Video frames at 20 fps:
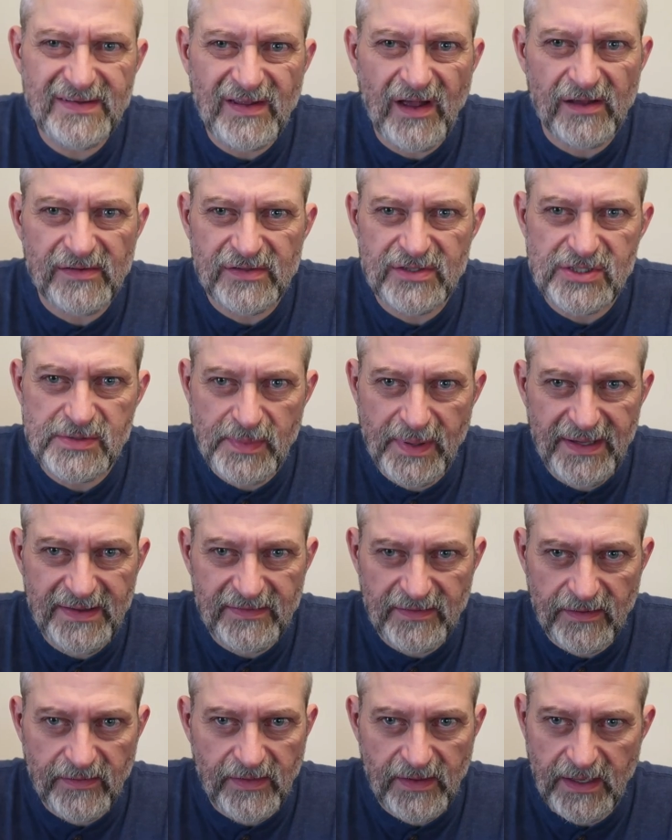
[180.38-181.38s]
sausage
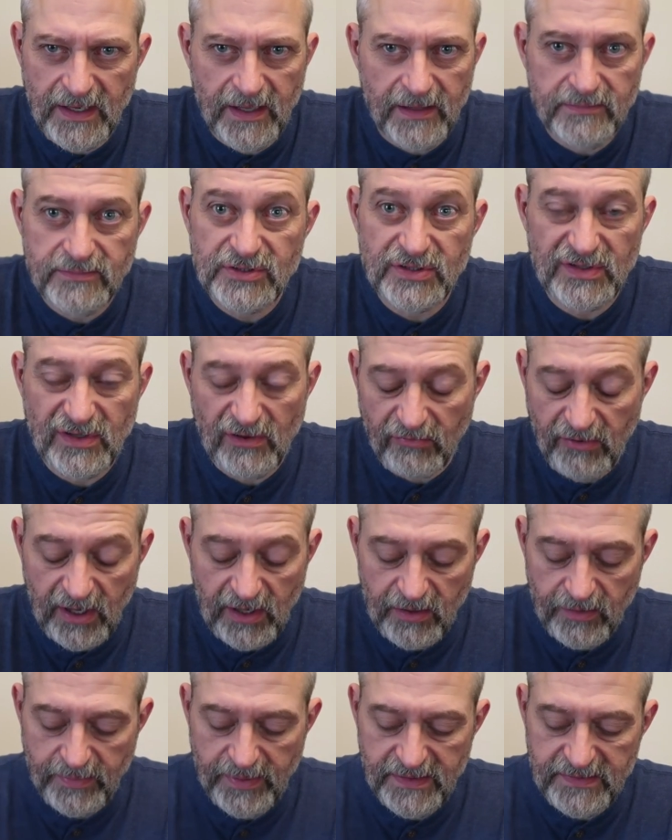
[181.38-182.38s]
pizza than a, just a
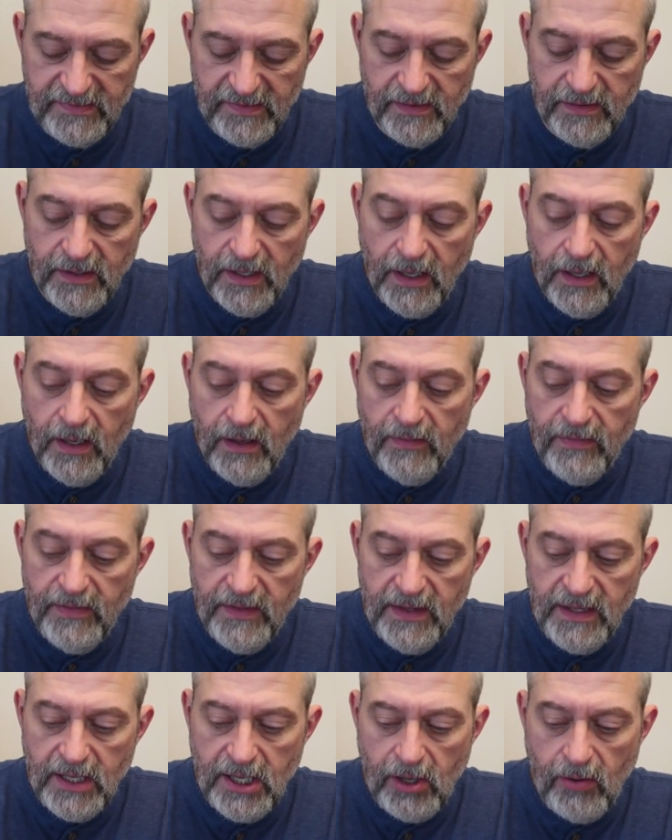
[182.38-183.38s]
regular pizza.
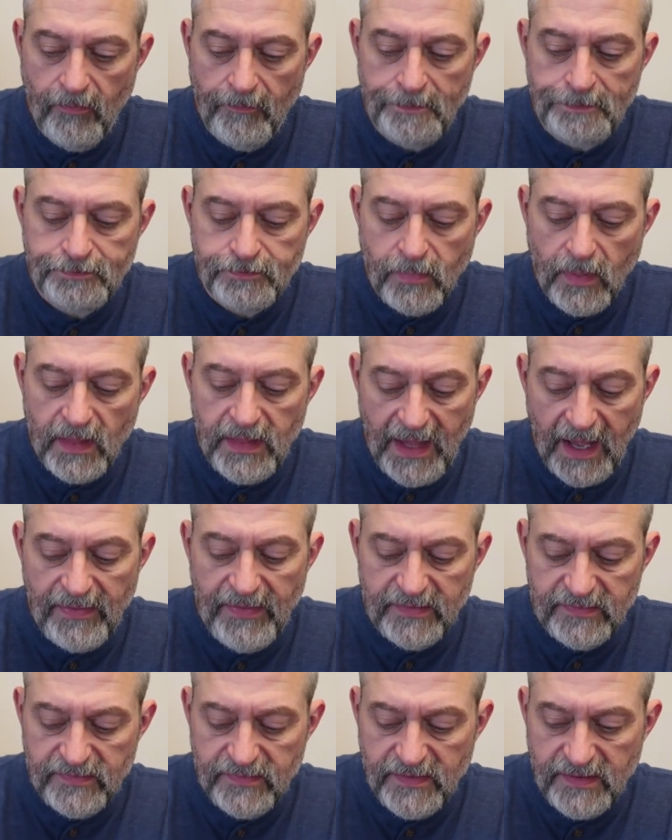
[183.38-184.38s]
The um, yeah,
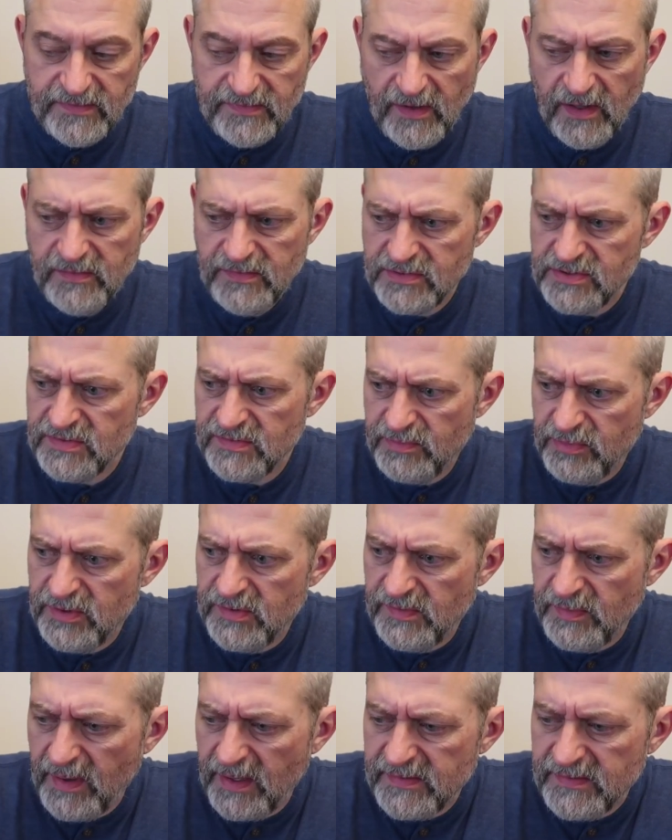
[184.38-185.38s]
that, the sausage is
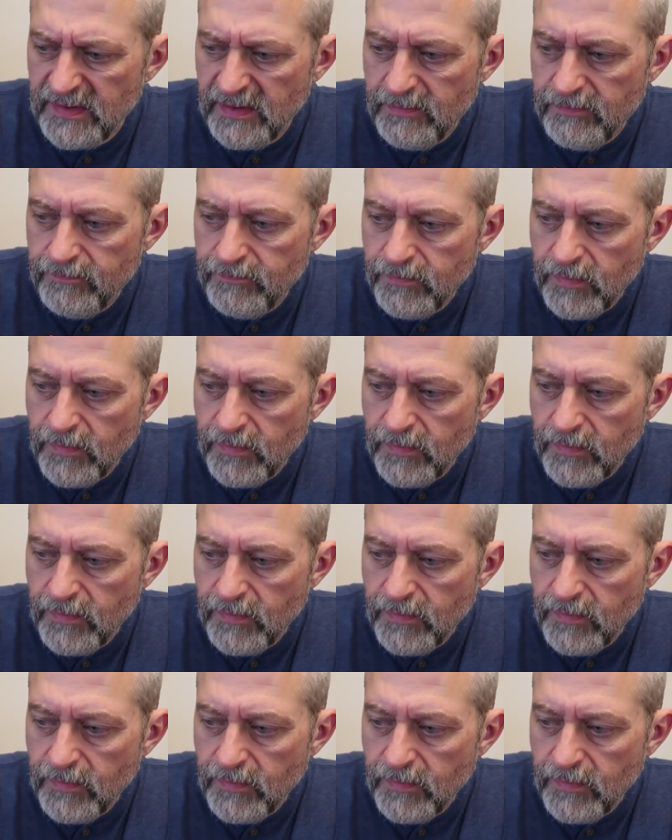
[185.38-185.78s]
pretty spicy.